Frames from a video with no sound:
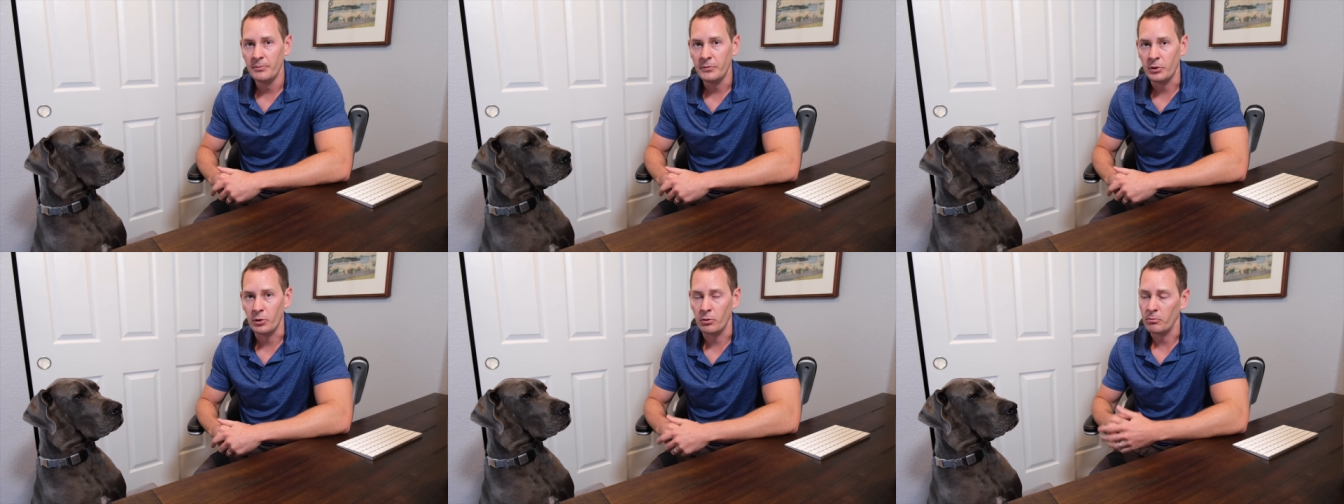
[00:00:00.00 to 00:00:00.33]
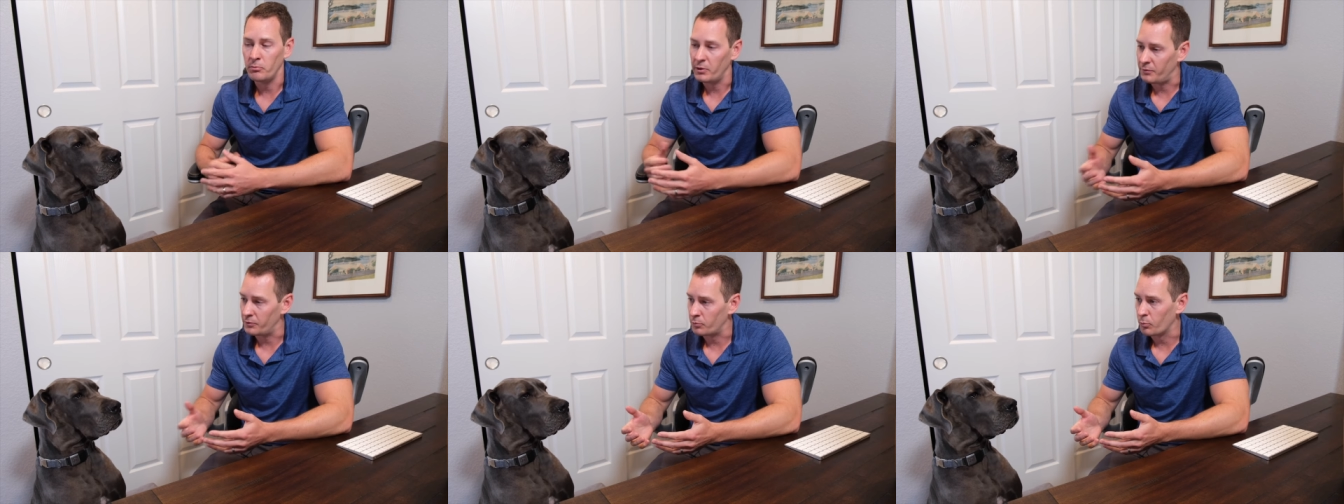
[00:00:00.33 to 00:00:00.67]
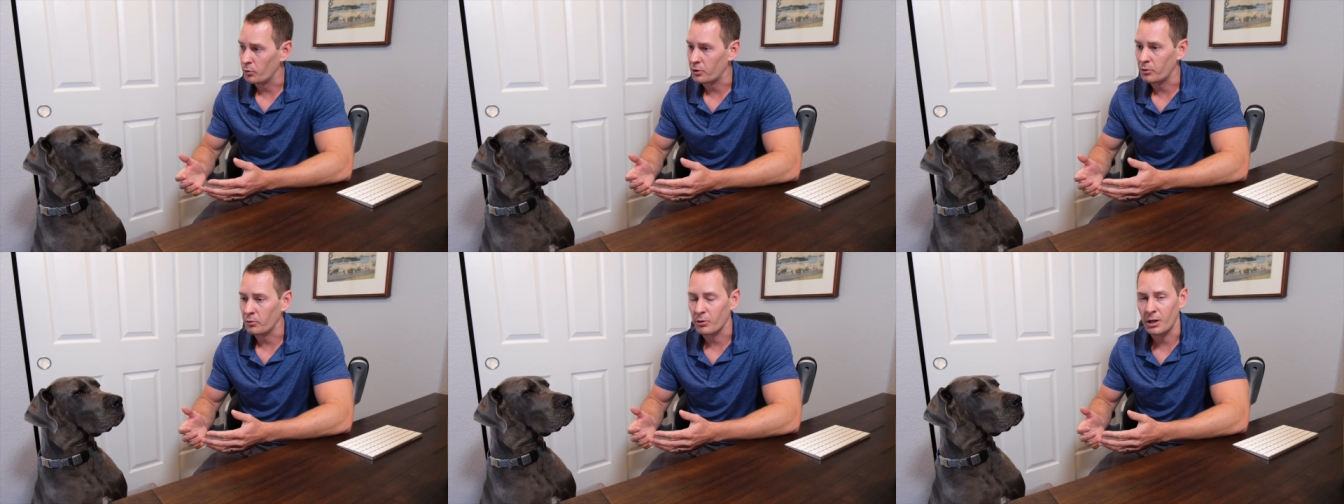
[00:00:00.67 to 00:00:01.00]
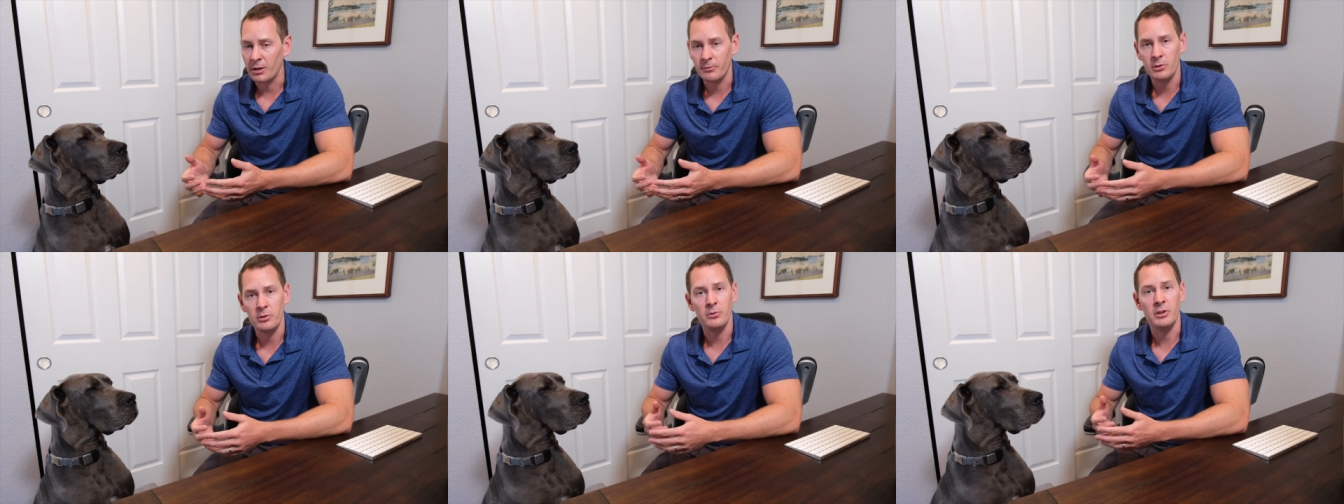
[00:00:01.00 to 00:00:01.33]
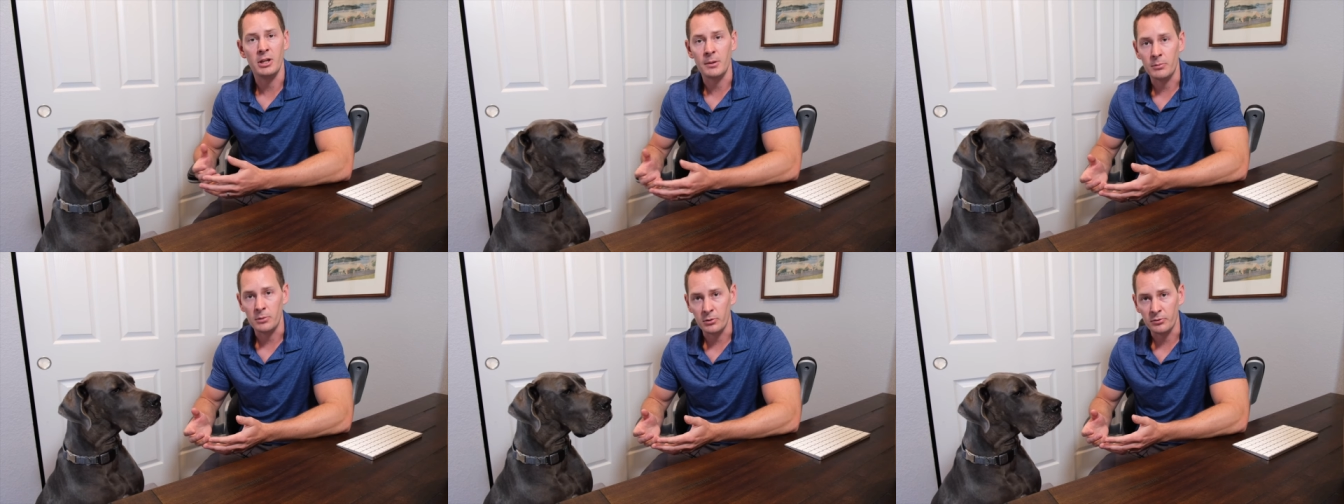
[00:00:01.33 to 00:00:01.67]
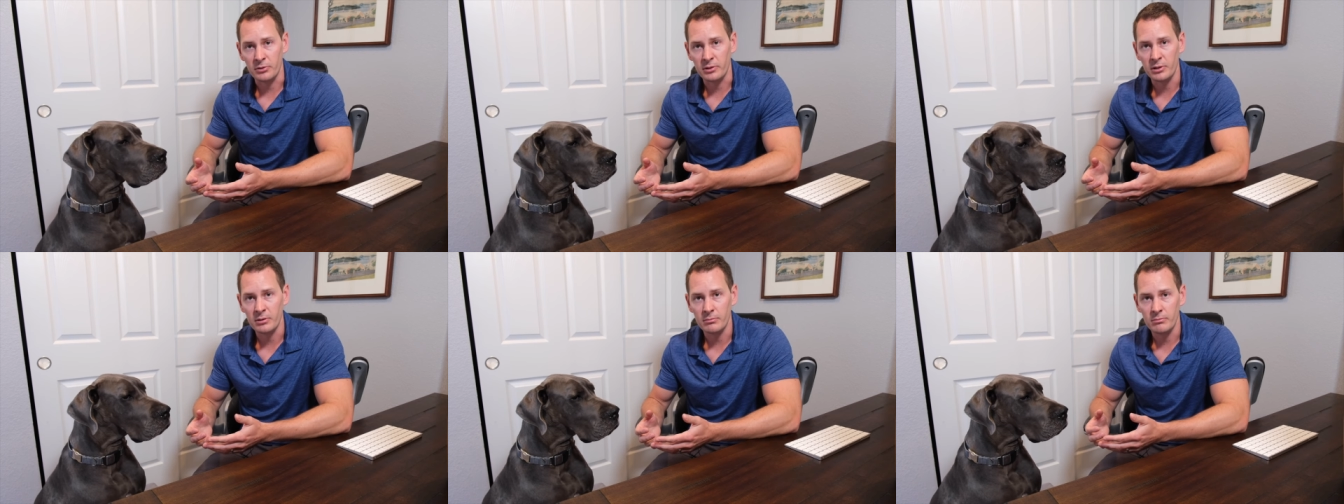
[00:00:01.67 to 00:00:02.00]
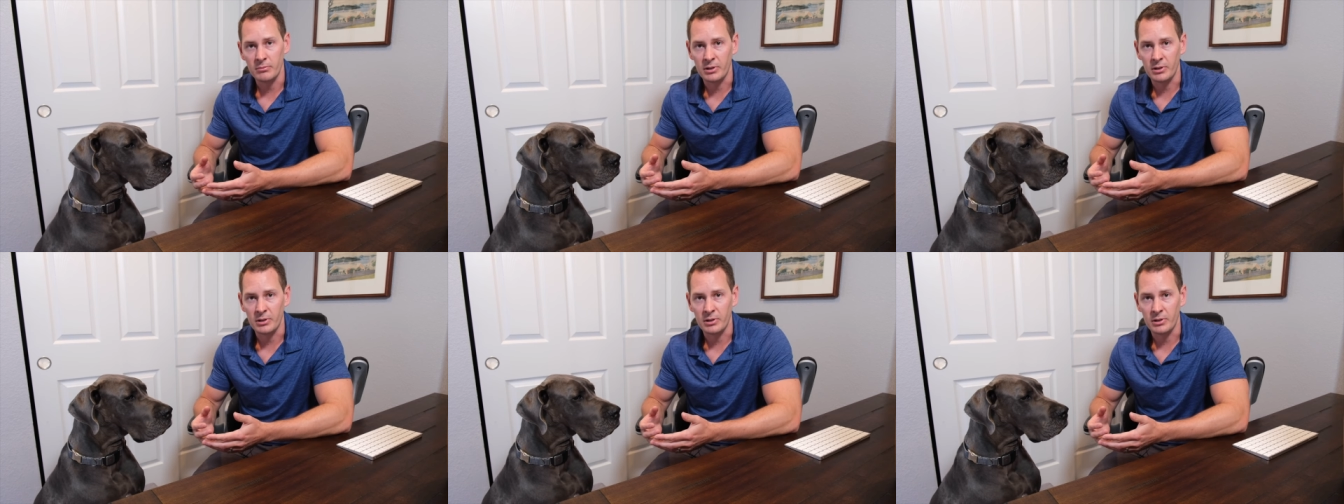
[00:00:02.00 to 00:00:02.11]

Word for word: So if it's working great for you, keep using it,